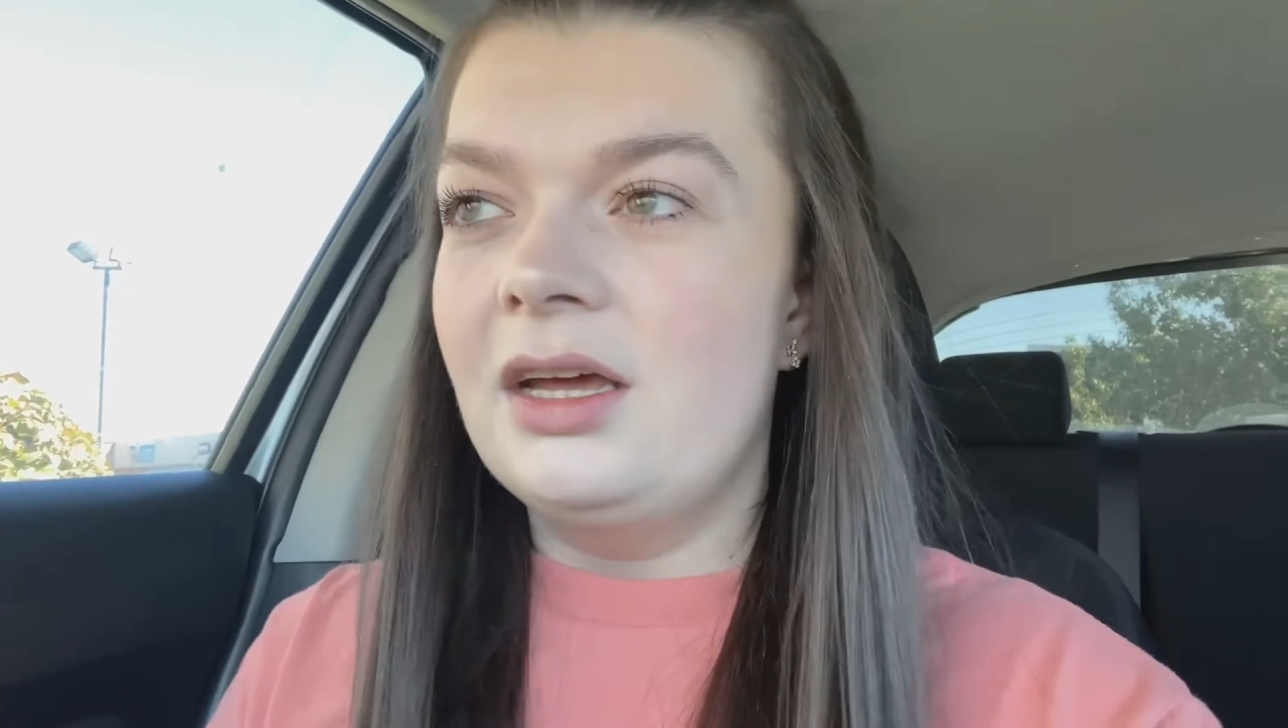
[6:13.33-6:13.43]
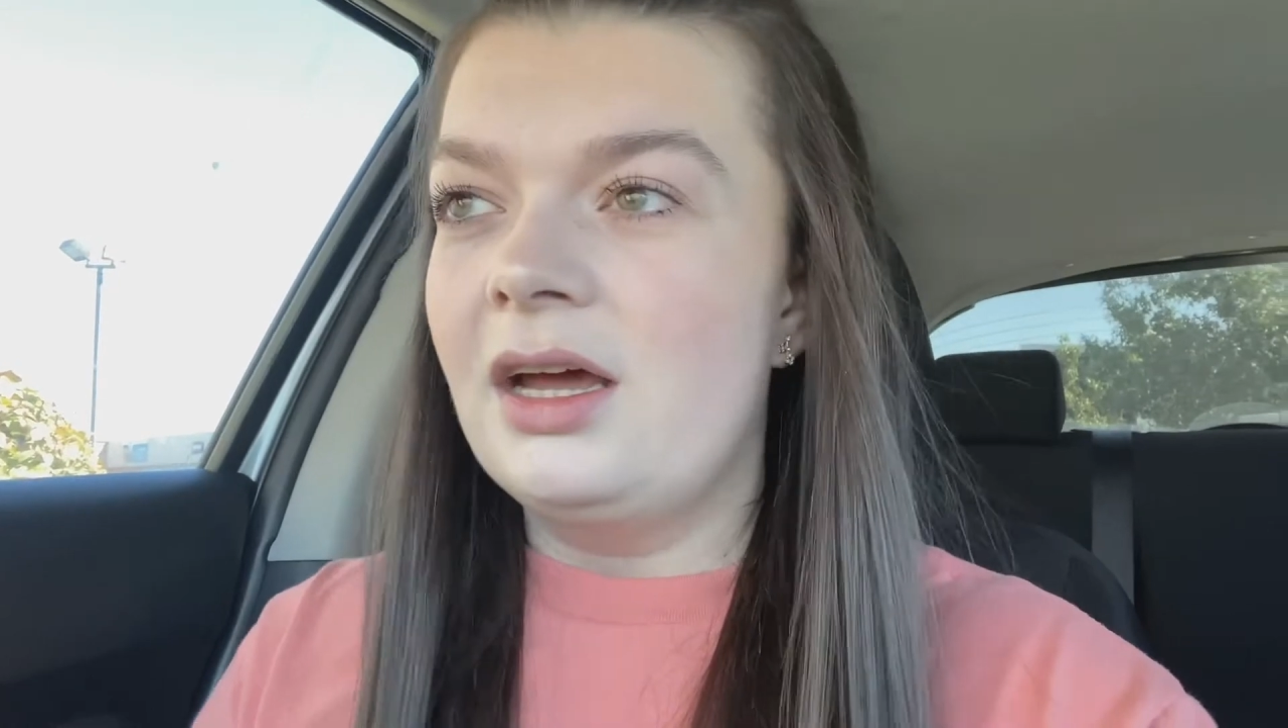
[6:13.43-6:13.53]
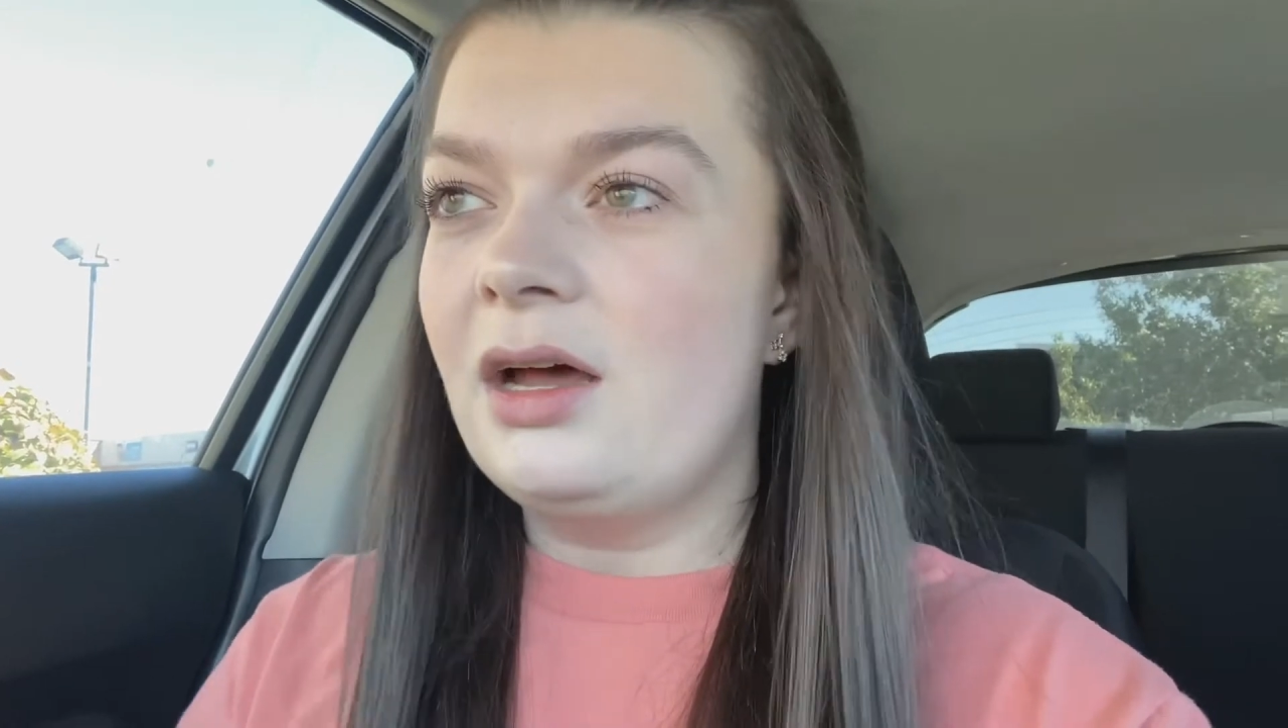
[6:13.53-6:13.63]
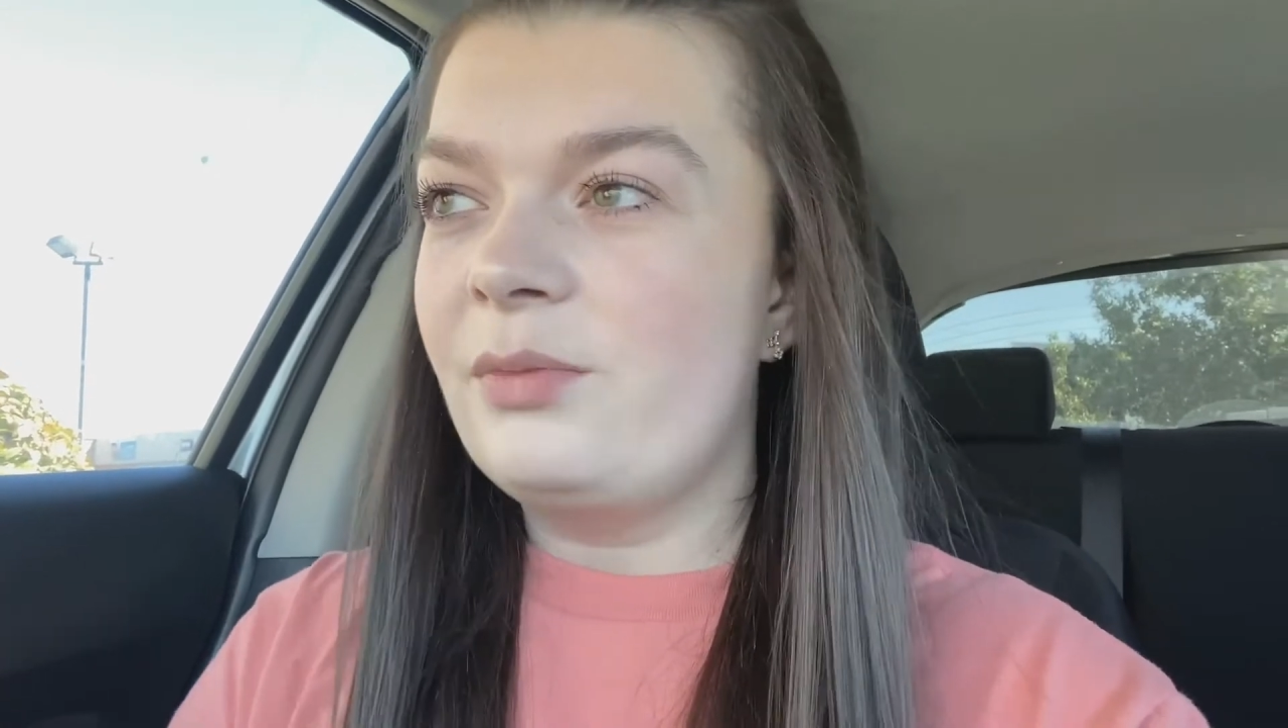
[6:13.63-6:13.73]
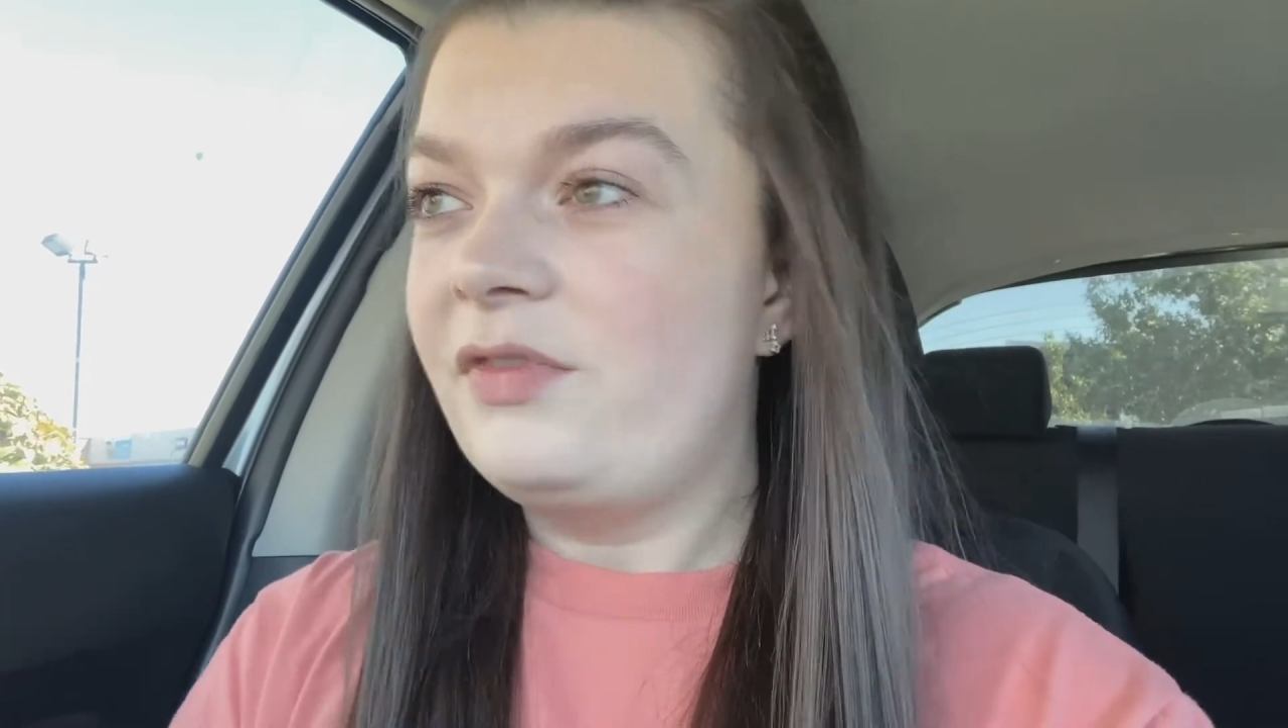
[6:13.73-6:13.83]

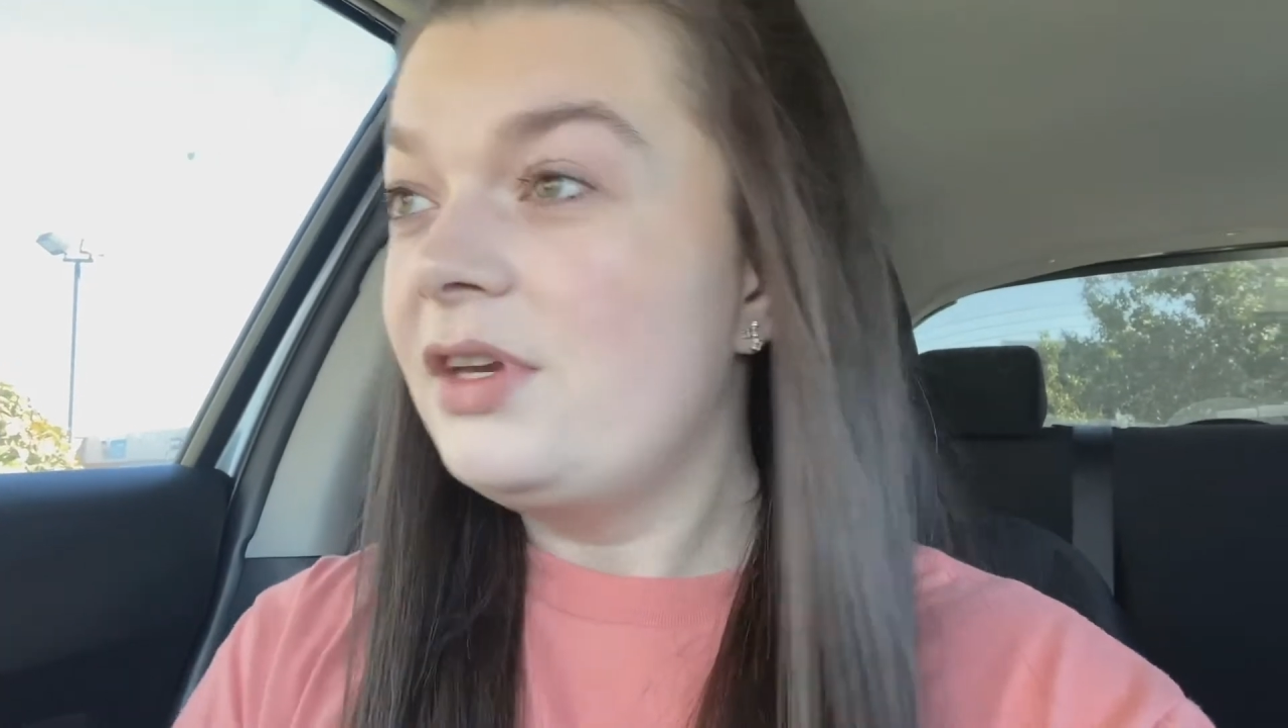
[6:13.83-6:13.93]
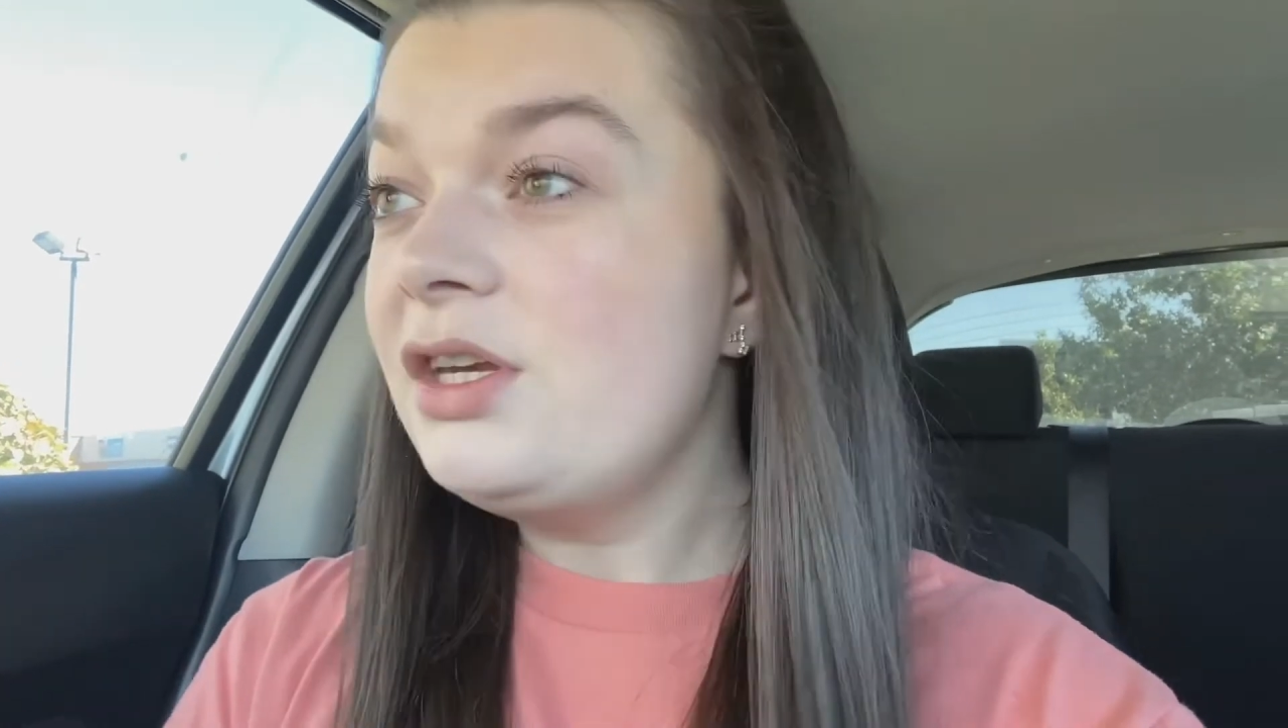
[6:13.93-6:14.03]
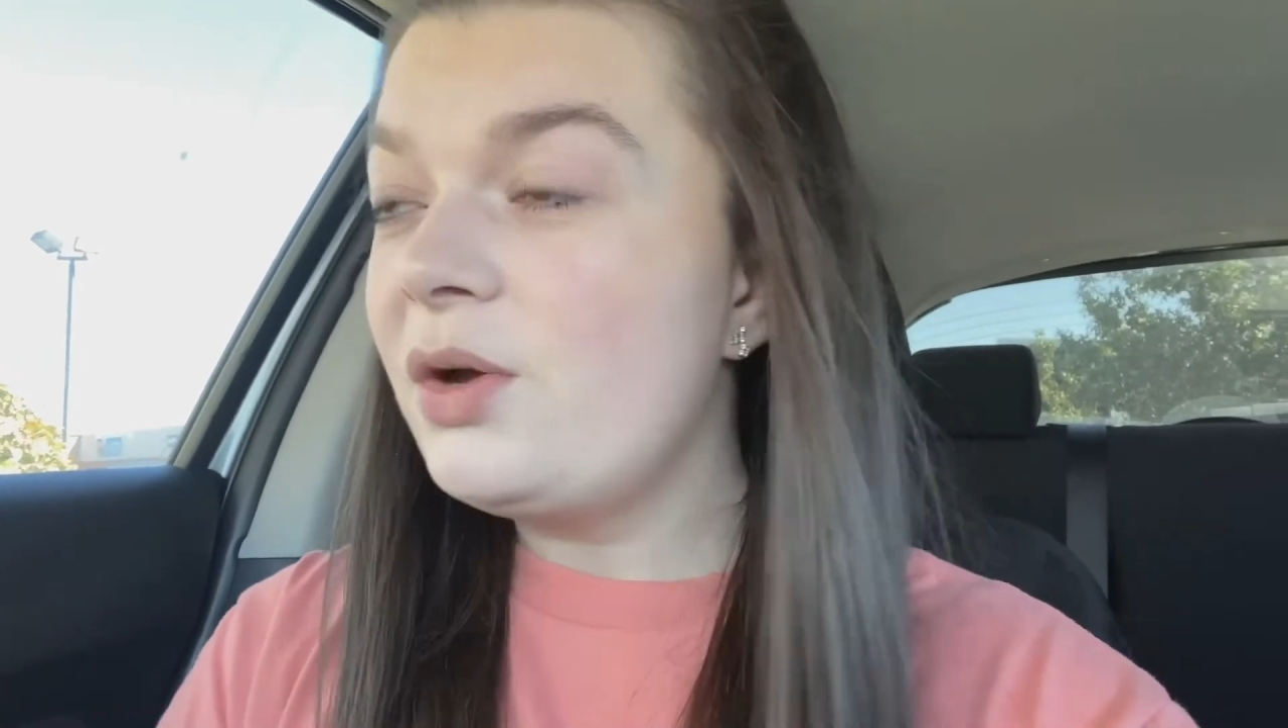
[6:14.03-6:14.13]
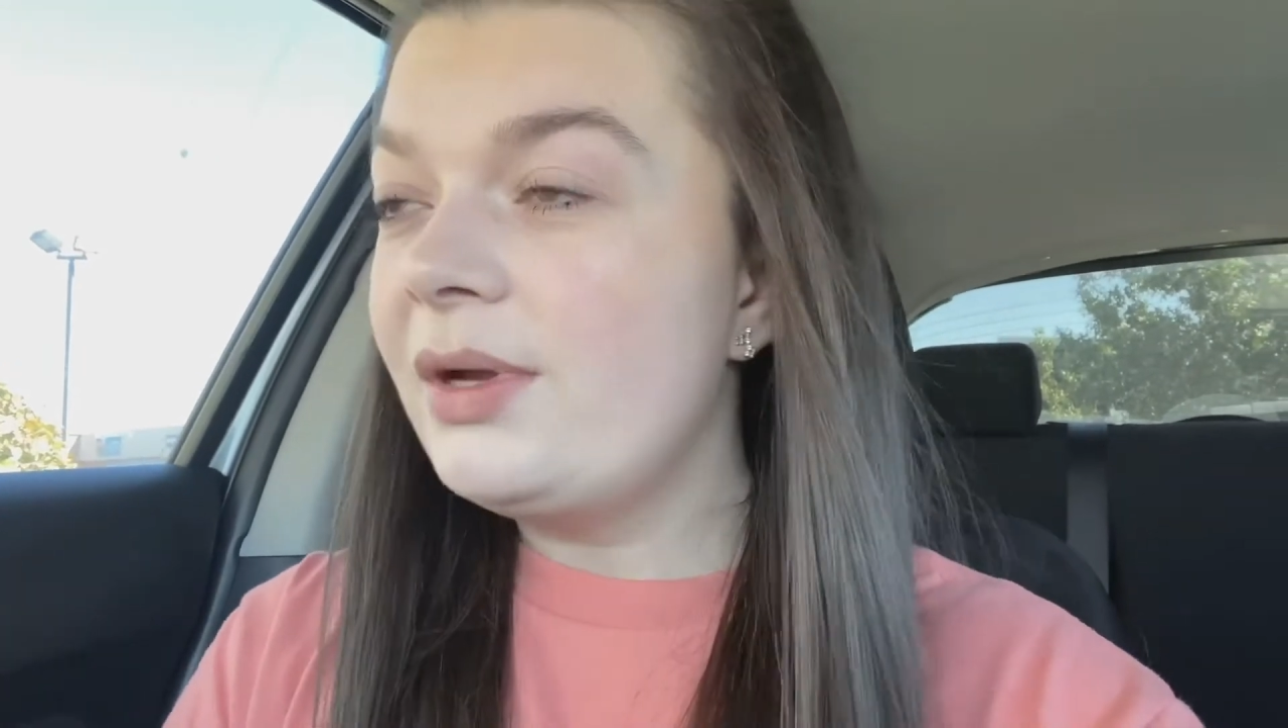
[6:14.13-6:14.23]
um, if you didn't know,